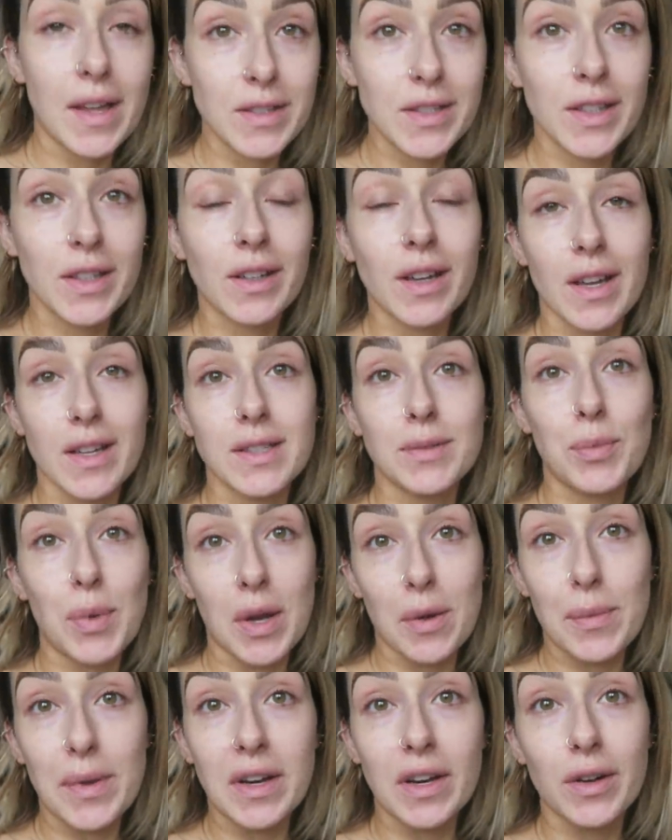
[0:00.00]
As you guys
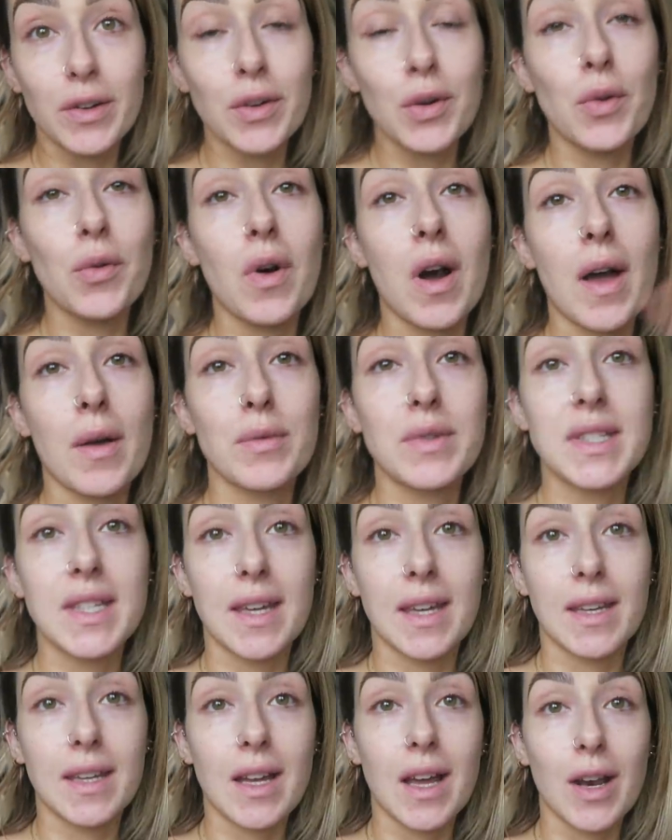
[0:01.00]
may or may not know, I was
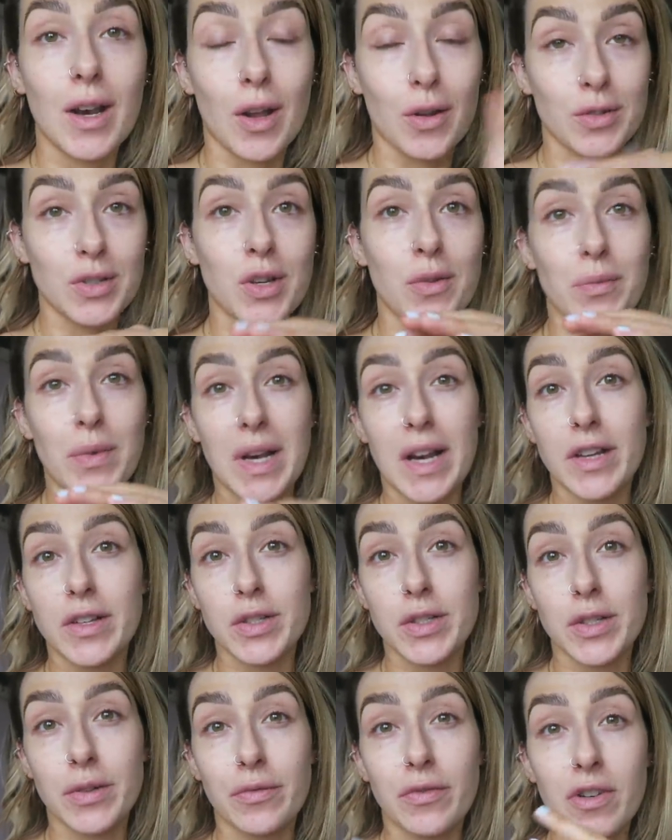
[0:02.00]
in a long-term
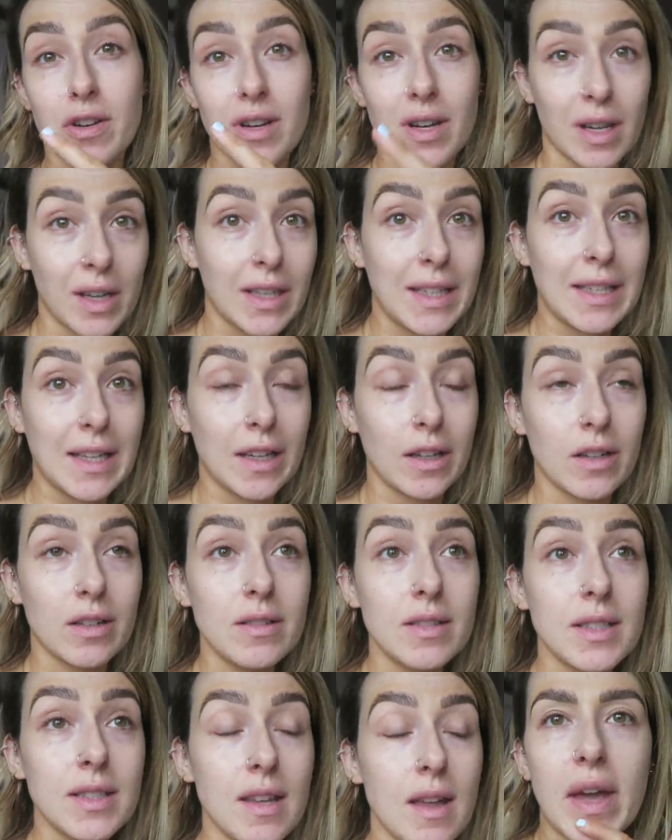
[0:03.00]
relationship for nine
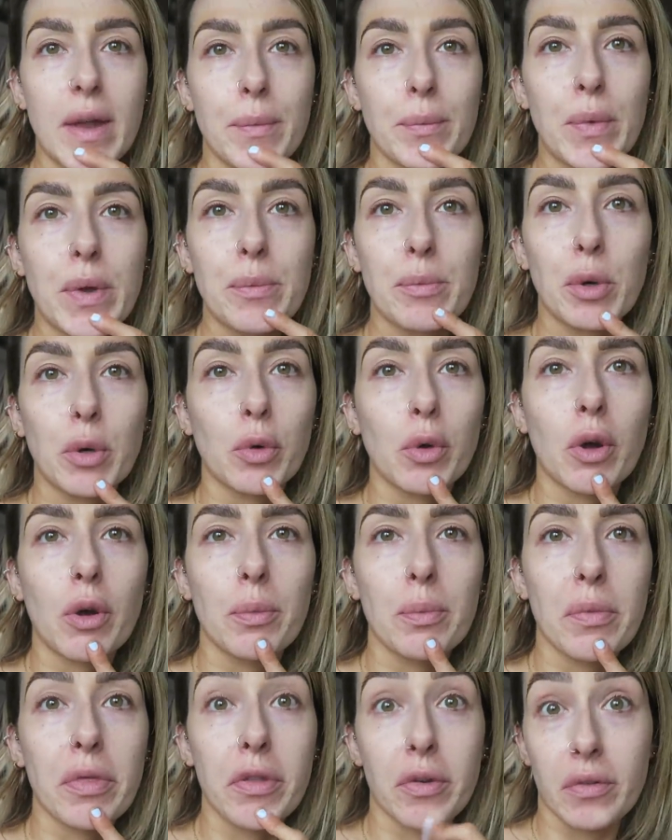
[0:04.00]
years. Then we broke
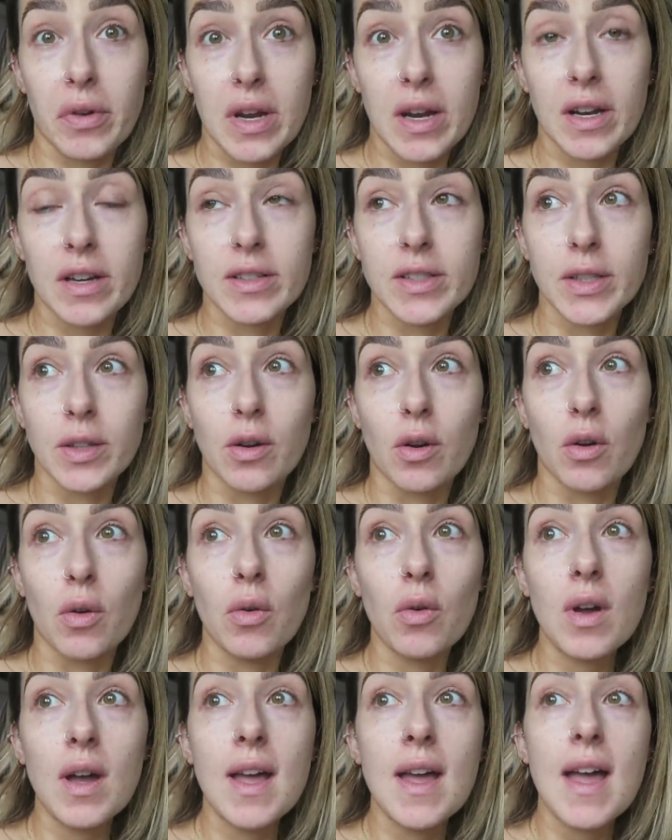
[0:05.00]
up three years
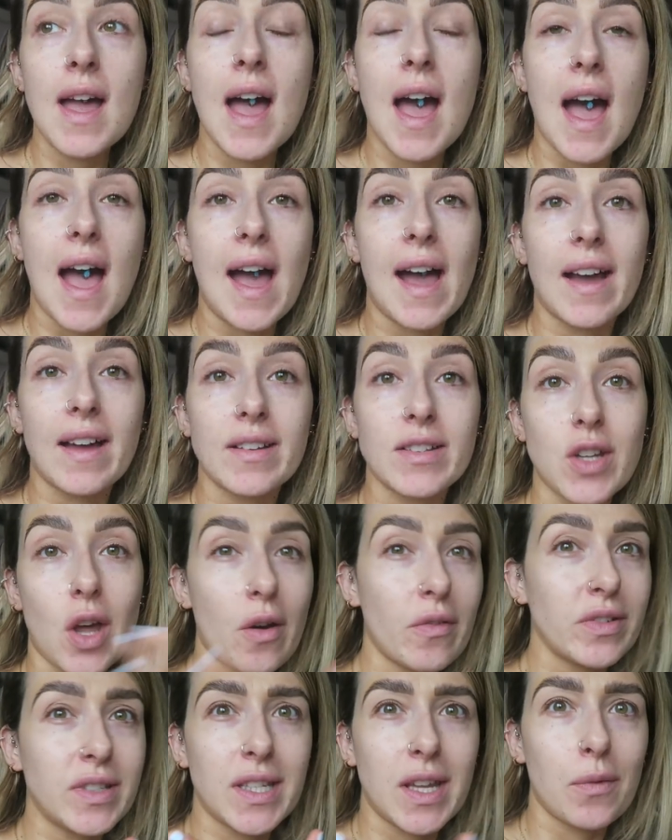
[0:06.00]
ago and
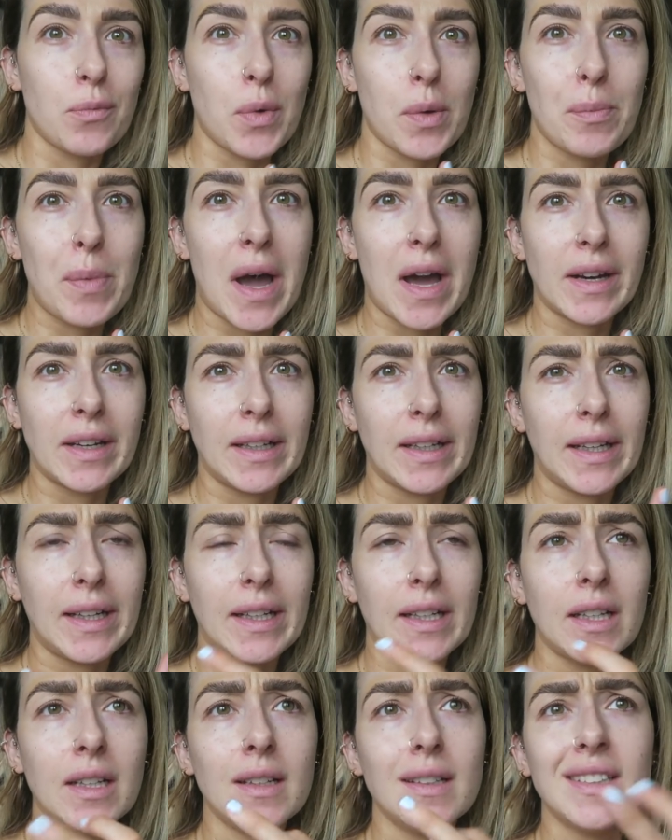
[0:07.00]
obviously I'm with
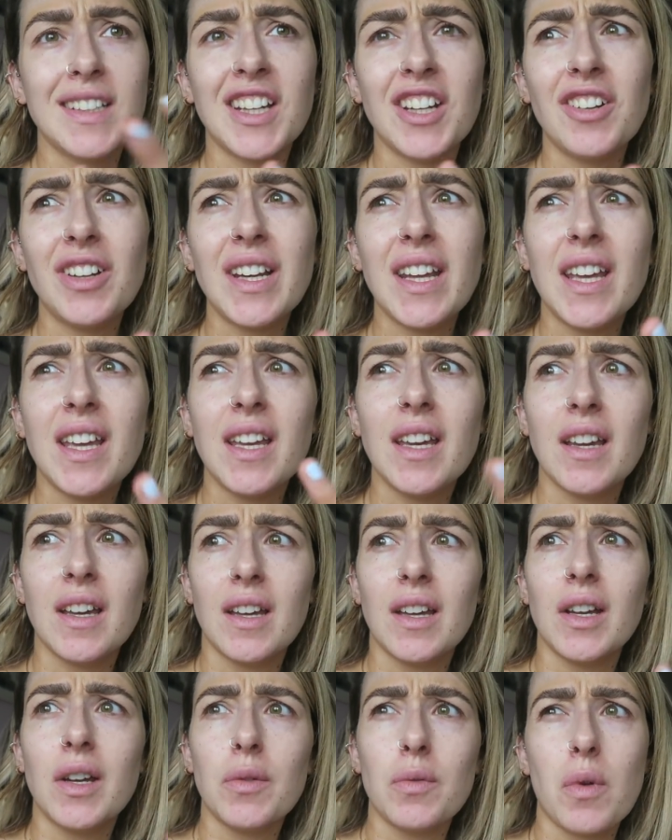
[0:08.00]
Patty nearly
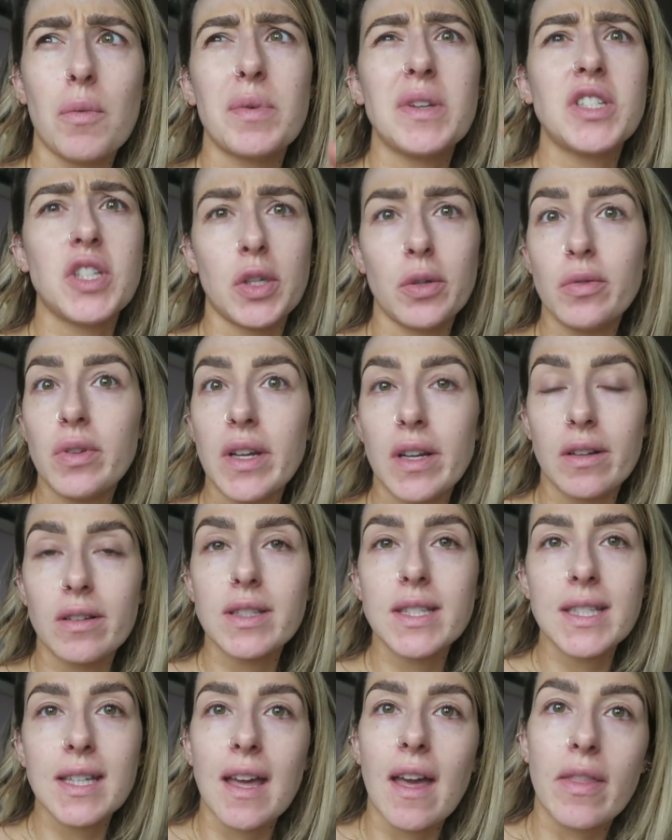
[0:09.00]
we'll be two
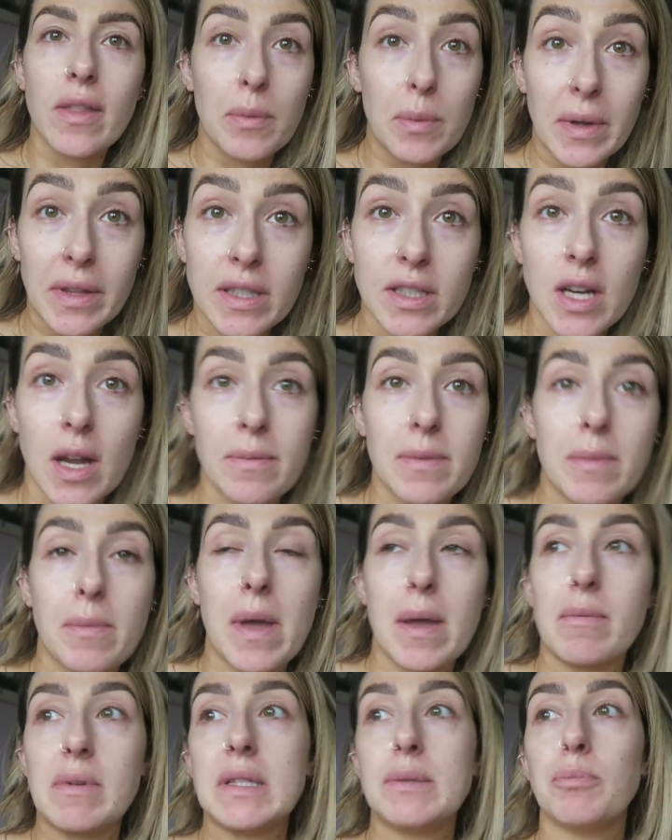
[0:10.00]
years together by the time the
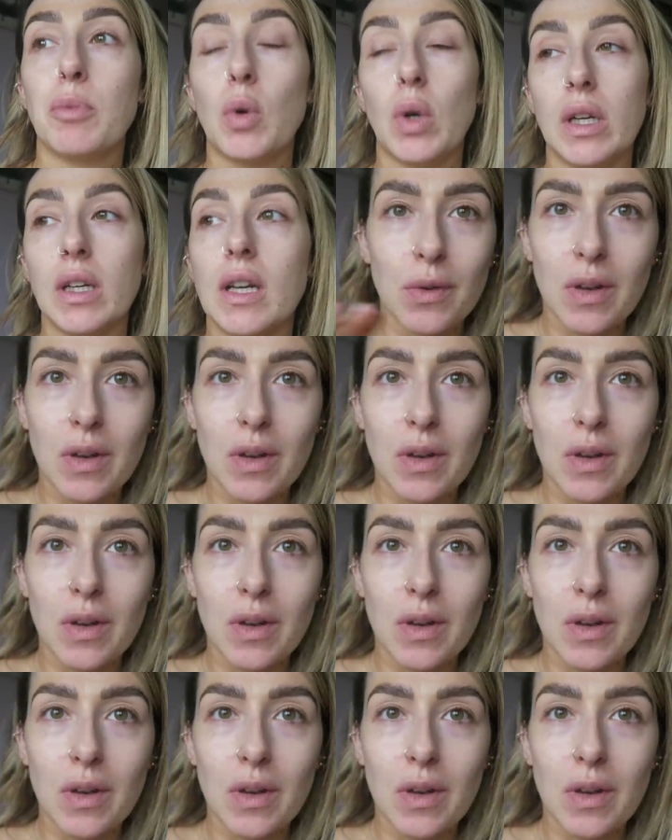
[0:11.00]
baby's born.